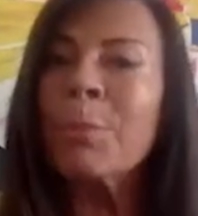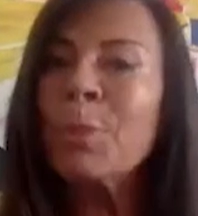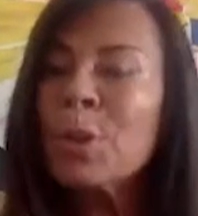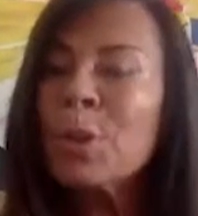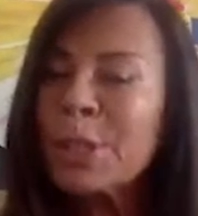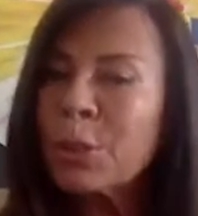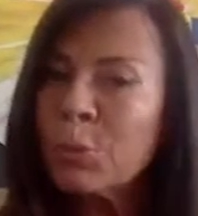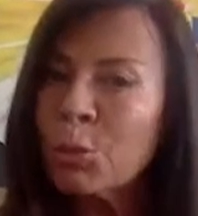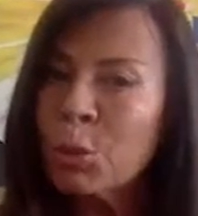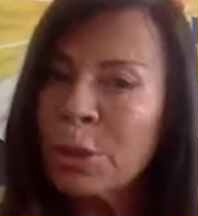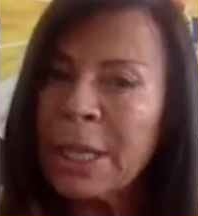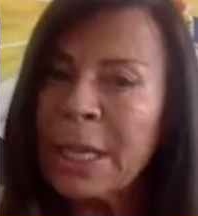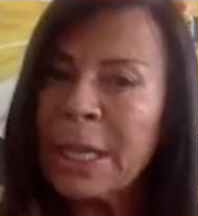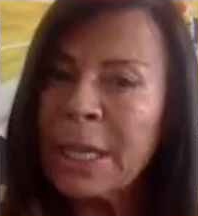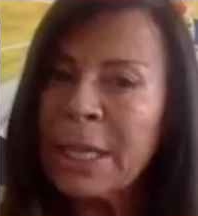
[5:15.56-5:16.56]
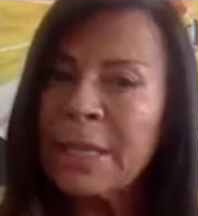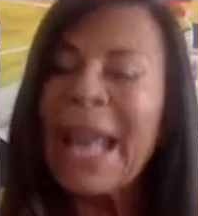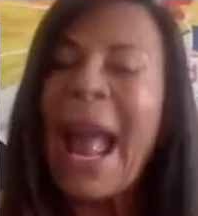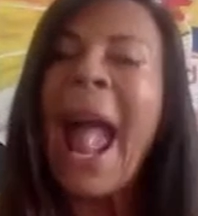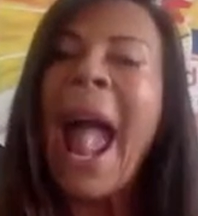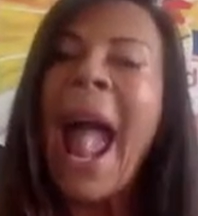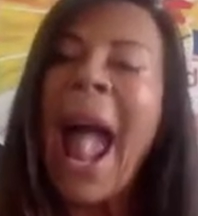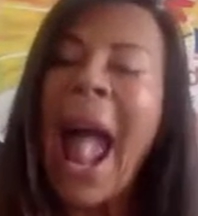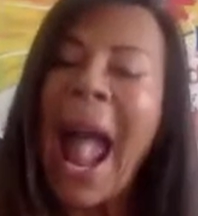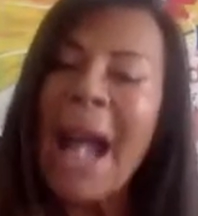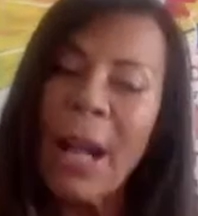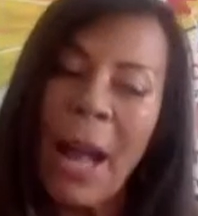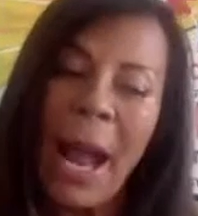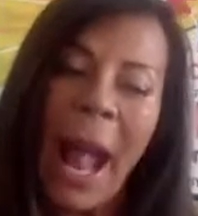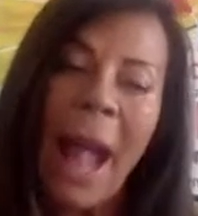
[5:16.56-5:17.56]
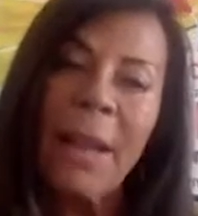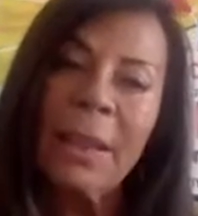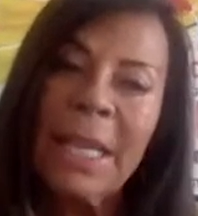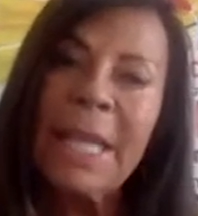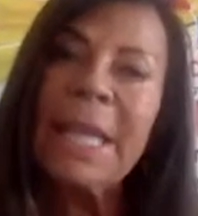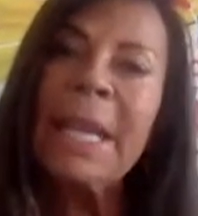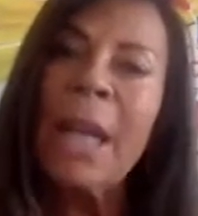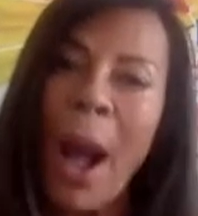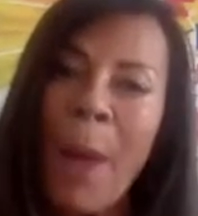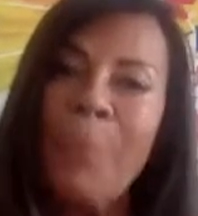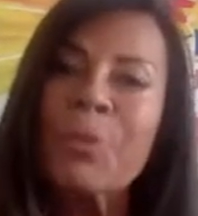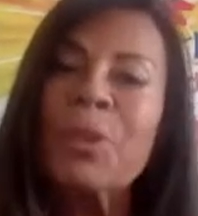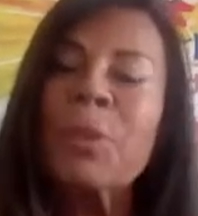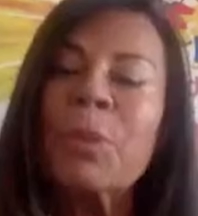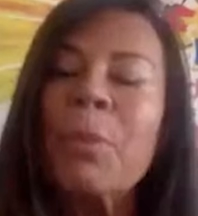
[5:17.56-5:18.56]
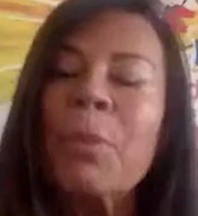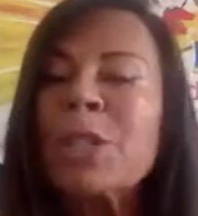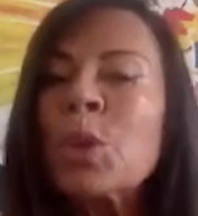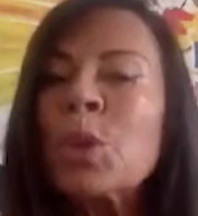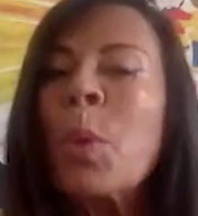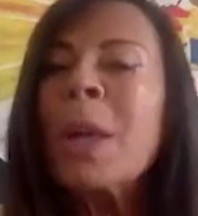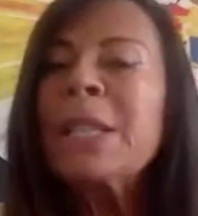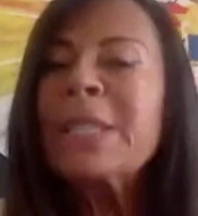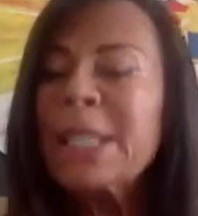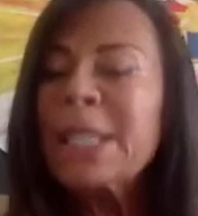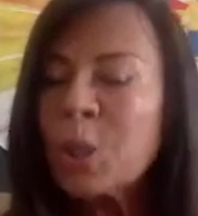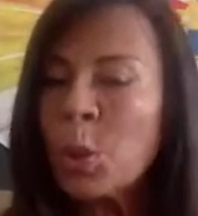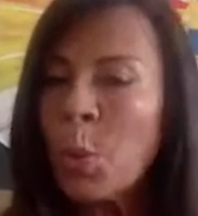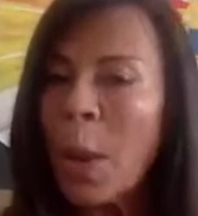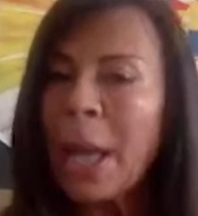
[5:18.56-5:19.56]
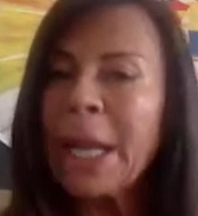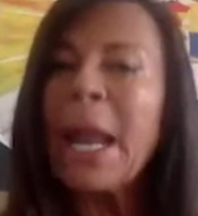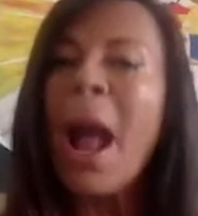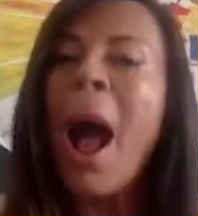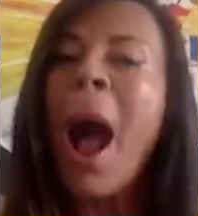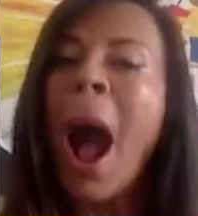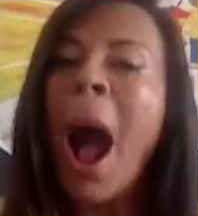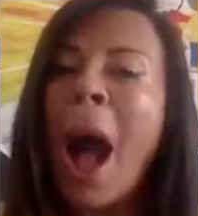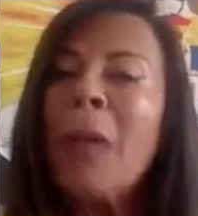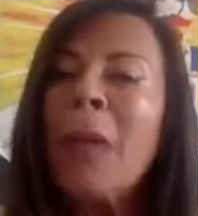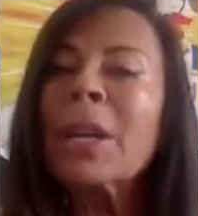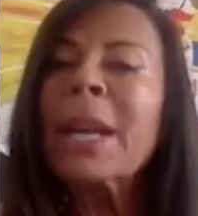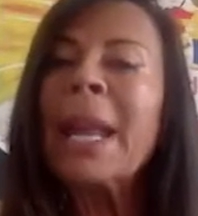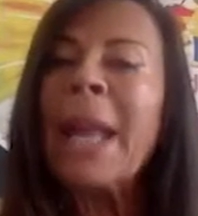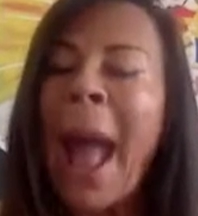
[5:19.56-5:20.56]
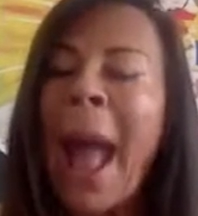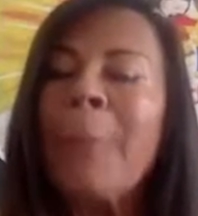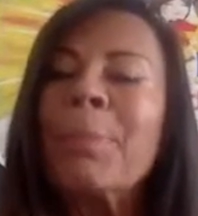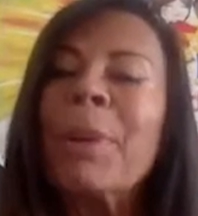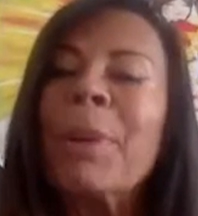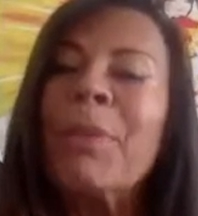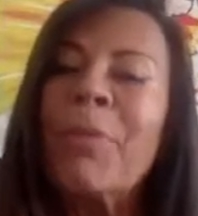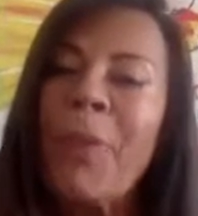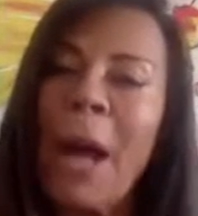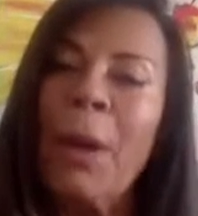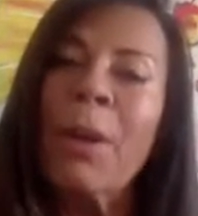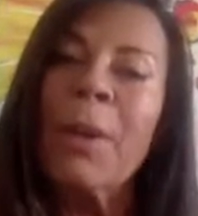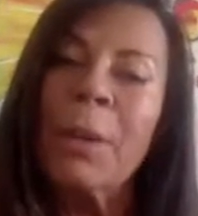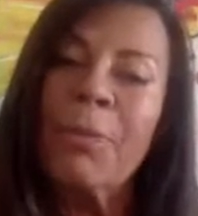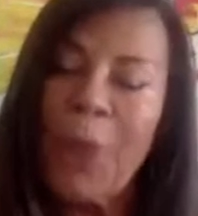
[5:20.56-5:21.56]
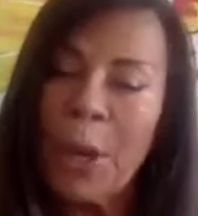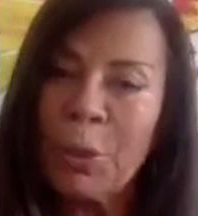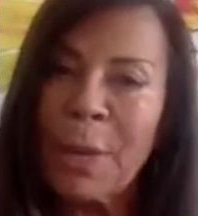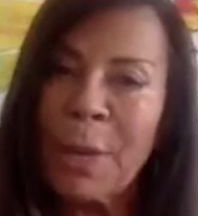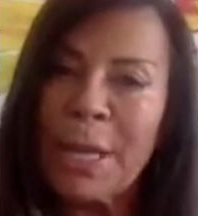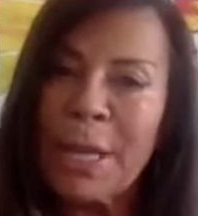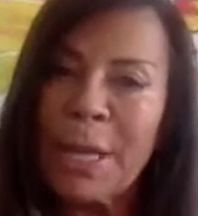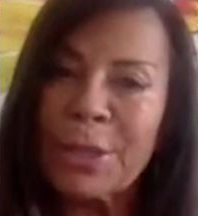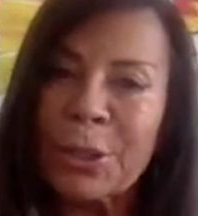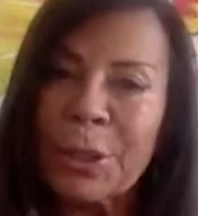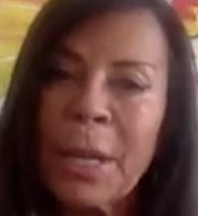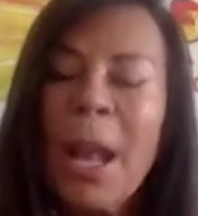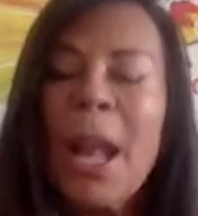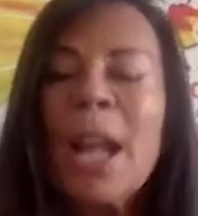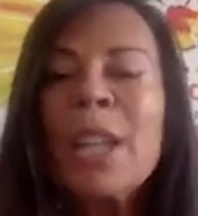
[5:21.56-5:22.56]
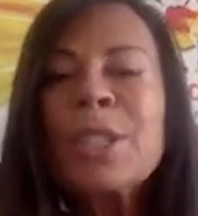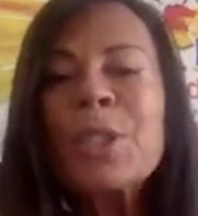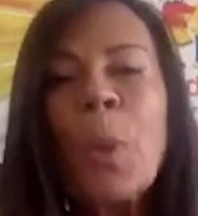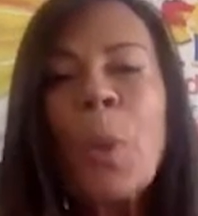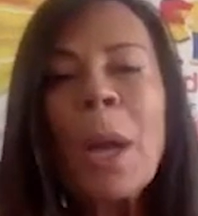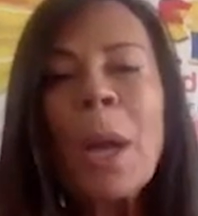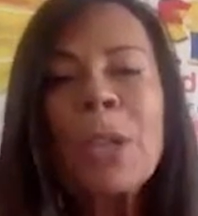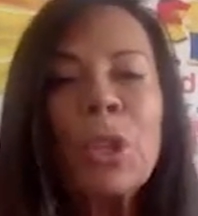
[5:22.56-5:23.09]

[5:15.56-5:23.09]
music routines leading up to my 2020 holiday happy fundraiser. So I took